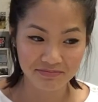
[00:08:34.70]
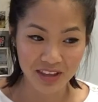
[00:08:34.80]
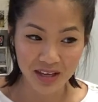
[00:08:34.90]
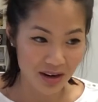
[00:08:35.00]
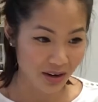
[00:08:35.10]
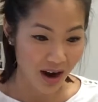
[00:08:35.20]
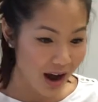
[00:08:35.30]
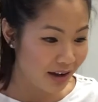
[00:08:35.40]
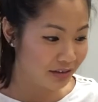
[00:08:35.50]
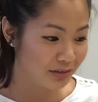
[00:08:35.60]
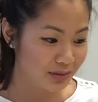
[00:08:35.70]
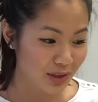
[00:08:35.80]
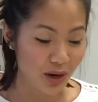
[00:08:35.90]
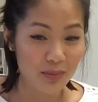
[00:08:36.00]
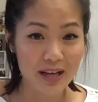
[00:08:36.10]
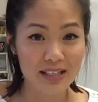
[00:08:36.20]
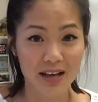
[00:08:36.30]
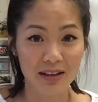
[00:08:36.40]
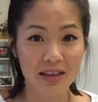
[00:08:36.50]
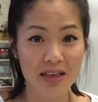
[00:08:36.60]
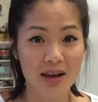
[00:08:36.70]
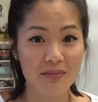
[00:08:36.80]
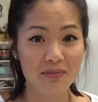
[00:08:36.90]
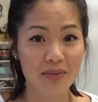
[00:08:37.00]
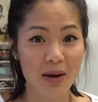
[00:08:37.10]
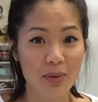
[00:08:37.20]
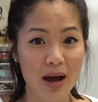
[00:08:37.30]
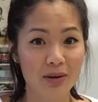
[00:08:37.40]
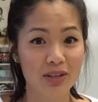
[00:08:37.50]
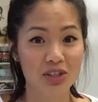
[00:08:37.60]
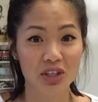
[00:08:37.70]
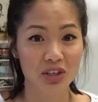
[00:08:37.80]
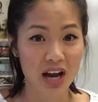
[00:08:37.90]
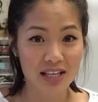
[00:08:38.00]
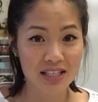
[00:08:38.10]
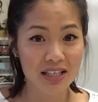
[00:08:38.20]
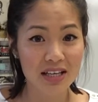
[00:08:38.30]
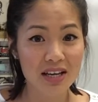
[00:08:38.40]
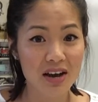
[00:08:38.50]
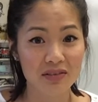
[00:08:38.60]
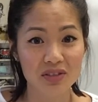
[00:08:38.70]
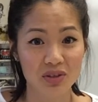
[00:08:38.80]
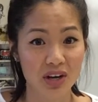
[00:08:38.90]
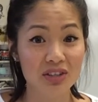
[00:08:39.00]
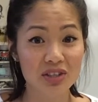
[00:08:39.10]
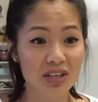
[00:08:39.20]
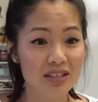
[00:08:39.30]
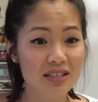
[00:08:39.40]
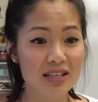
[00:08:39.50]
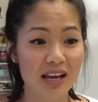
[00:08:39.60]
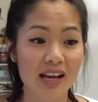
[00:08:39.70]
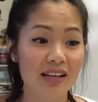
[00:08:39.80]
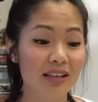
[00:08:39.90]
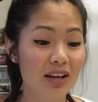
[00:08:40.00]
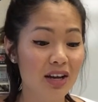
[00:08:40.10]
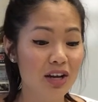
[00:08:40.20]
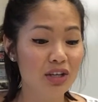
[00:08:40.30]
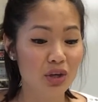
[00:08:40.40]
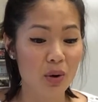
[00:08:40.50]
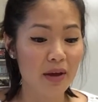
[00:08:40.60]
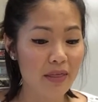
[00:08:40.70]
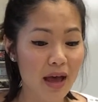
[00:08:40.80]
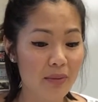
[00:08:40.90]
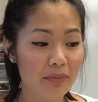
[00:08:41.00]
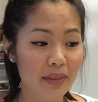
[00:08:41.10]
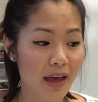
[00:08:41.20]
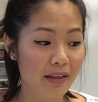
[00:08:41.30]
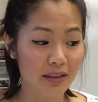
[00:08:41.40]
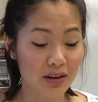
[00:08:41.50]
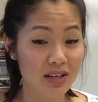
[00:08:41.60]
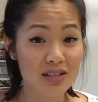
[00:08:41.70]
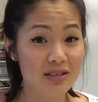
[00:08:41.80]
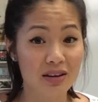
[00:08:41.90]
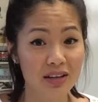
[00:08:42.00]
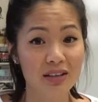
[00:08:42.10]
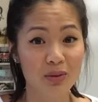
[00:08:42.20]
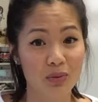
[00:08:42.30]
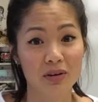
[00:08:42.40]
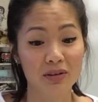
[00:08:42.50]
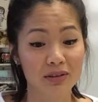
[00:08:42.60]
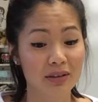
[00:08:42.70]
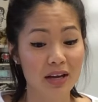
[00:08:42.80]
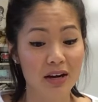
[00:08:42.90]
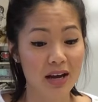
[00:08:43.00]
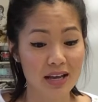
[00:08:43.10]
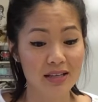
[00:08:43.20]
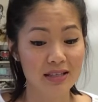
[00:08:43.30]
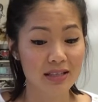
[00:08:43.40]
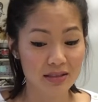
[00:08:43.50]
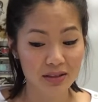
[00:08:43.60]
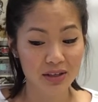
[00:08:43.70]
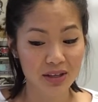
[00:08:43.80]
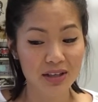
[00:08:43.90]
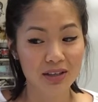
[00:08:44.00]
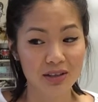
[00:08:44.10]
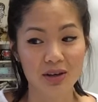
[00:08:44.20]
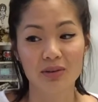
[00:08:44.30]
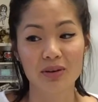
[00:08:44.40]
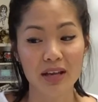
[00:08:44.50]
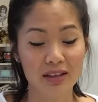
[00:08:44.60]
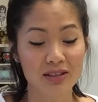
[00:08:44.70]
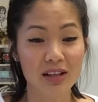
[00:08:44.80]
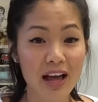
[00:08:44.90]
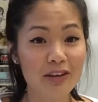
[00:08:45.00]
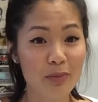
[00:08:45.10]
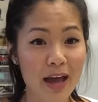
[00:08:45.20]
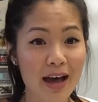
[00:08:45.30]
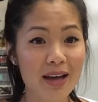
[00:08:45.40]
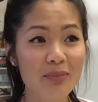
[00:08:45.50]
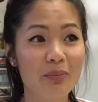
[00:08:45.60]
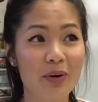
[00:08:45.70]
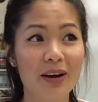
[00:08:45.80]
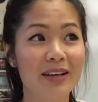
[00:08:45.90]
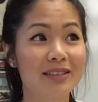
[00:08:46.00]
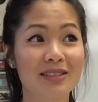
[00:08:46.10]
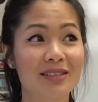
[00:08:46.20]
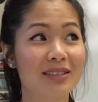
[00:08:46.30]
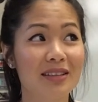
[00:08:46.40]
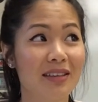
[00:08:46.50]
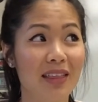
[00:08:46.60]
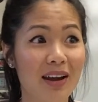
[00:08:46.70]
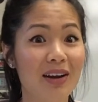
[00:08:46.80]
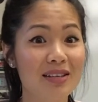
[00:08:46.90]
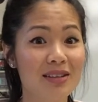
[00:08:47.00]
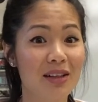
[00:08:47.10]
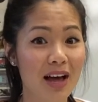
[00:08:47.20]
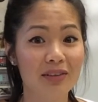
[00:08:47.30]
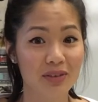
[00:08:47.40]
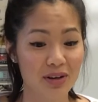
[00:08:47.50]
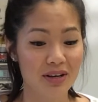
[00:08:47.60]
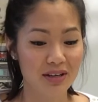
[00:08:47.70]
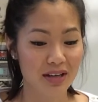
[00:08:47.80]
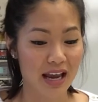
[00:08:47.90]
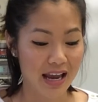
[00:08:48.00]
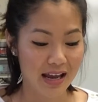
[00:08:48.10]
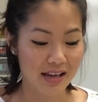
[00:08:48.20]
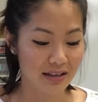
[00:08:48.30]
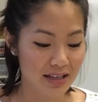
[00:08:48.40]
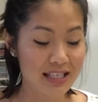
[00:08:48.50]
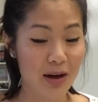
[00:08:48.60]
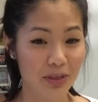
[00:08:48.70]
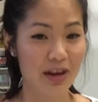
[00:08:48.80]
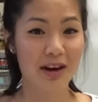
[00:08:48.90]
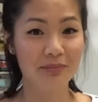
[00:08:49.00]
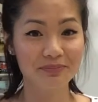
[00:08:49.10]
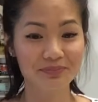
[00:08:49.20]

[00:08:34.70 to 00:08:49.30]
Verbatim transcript: the year off, you know, by telling them about the generosity of strangers and showing them that there is good in the world. There is, you know, there's a lot of bad, but there is a lot of good and it's out there.